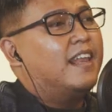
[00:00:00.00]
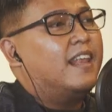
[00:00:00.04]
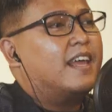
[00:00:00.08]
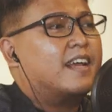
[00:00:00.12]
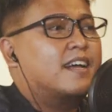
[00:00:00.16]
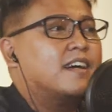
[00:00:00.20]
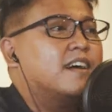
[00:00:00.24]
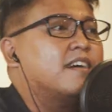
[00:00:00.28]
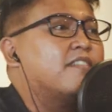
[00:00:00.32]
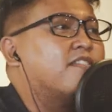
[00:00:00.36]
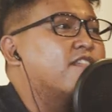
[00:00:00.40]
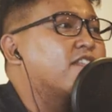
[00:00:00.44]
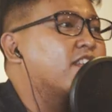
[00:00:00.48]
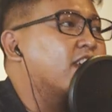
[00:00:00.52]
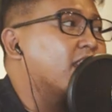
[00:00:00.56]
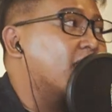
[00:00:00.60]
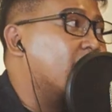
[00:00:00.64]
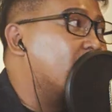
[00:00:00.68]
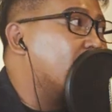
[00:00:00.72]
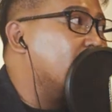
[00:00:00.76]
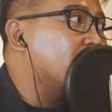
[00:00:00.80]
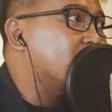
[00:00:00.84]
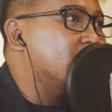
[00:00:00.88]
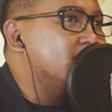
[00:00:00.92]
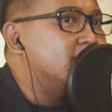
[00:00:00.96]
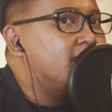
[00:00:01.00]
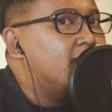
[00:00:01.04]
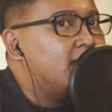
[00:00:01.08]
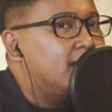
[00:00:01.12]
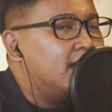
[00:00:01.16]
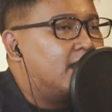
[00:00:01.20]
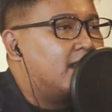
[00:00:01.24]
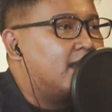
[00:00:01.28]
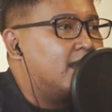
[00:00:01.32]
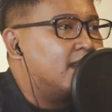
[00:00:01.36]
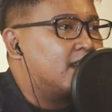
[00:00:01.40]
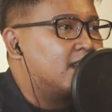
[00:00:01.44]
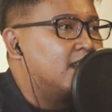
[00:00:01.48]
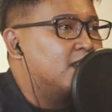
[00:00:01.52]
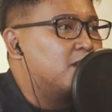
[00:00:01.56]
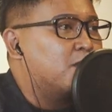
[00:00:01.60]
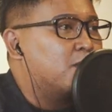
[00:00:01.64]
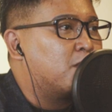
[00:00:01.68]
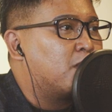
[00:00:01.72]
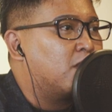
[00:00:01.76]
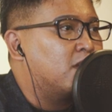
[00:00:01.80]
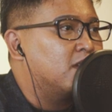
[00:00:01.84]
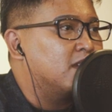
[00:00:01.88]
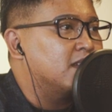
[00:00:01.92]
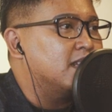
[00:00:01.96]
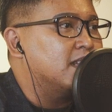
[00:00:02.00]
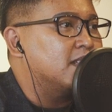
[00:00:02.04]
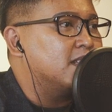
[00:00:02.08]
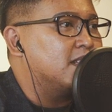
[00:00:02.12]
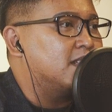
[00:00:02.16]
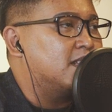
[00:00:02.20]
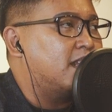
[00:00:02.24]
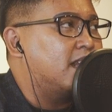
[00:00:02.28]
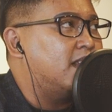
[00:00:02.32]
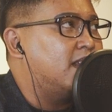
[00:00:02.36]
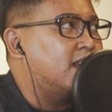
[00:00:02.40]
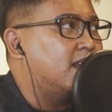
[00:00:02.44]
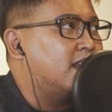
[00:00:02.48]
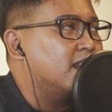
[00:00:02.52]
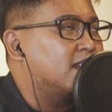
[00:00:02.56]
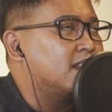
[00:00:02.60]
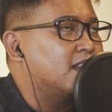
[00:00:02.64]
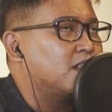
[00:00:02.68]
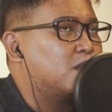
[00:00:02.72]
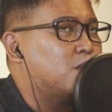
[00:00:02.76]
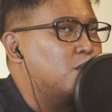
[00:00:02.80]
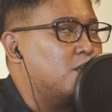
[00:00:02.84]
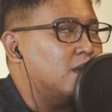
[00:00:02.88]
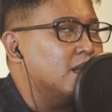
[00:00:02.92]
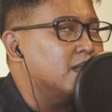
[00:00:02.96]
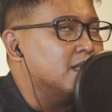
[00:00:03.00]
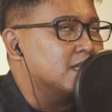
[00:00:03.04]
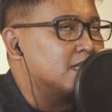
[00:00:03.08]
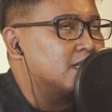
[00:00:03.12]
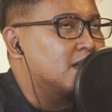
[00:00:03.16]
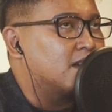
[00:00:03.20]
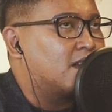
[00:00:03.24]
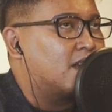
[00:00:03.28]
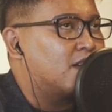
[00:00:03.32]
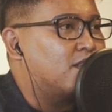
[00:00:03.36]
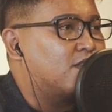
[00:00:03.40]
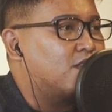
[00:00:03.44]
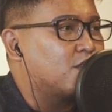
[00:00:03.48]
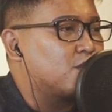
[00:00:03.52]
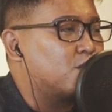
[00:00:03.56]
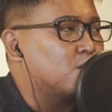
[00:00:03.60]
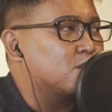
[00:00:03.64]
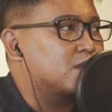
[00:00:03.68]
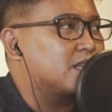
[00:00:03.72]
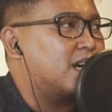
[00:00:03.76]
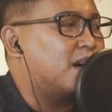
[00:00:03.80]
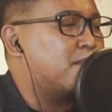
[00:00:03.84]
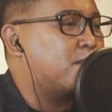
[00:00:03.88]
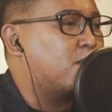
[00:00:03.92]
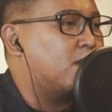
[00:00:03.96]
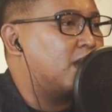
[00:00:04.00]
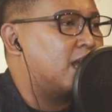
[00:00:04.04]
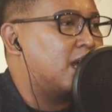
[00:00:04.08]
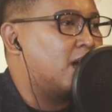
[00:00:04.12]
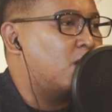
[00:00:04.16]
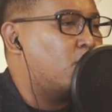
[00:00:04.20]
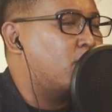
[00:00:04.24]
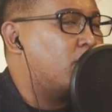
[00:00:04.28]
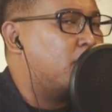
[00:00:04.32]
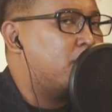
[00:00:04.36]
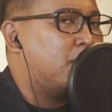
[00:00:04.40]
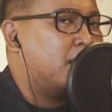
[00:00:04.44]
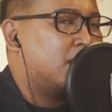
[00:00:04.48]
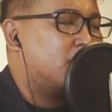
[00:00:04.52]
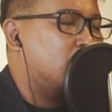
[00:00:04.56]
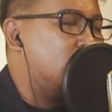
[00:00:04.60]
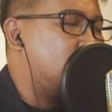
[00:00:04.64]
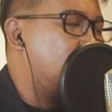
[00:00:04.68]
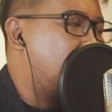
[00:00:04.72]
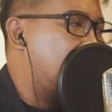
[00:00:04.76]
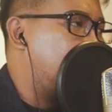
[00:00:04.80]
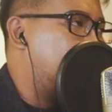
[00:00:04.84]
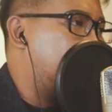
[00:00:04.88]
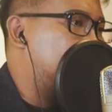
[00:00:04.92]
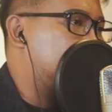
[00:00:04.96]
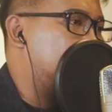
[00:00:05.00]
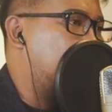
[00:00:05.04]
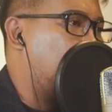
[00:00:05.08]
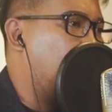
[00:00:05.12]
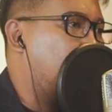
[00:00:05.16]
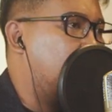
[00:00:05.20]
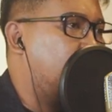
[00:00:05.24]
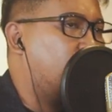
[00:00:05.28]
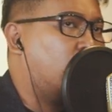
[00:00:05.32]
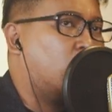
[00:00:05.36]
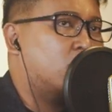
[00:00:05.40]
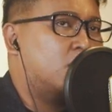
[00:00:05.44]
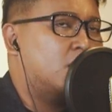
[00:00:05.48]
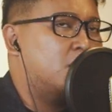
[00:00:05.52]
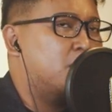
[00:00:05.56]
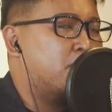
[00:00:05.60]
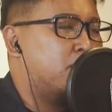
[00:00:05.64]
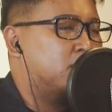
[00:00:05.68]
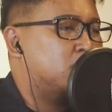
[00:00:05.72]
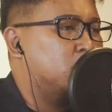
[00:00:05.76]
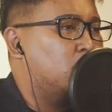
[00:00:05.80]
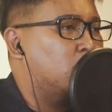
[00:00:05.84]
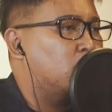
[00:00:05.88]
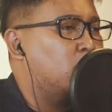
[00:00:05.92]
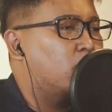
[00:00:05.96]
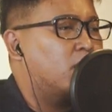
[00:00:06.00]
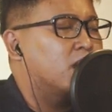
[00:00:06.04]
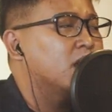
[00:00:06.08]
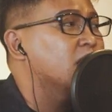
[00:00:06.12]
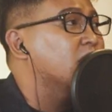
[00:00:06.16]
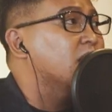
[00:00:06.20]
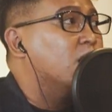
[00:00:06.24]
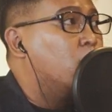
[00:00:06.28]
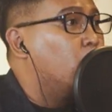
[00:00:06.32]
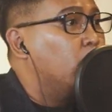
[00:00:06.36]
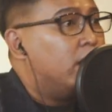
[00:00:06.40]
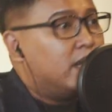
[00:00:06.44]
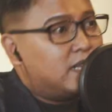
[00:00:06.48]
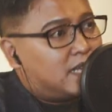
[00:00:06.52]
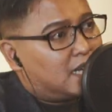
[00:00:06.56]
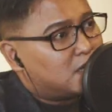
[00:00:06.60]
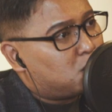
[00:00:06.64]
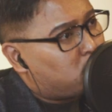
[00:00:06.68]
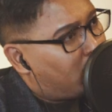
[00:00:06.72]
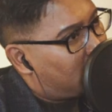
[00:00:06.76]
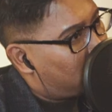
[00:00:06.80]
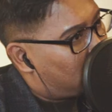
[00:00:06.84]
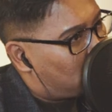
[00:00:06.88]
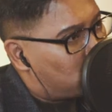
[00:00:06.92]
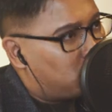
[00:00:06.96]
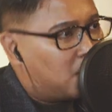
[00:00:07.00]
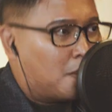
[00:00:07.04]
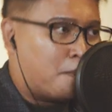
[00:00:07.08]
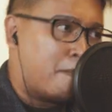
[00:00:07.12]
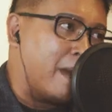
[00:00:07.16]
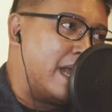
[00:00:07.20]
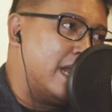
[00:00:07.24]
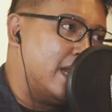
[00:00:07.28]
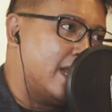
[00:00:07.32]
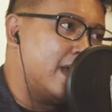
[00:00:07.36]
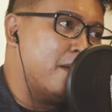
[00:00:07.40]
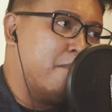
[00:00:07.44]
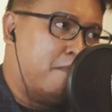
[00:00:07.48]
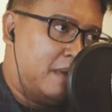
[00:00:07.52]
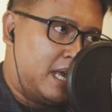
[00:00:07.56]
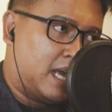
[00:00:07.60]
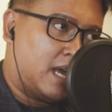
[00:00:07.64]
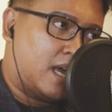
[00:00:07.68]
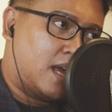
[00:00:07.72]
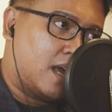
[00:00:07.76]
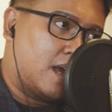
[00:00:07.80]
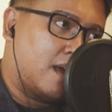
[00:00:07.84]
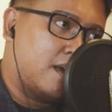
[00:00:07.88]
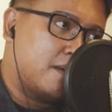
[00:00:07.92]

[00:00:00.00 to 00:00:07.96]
Like a freaking dedicated wall in dedicated to Instagram photos. Come on now, we're better than that. See, we have gotten we we just went through a pandemic.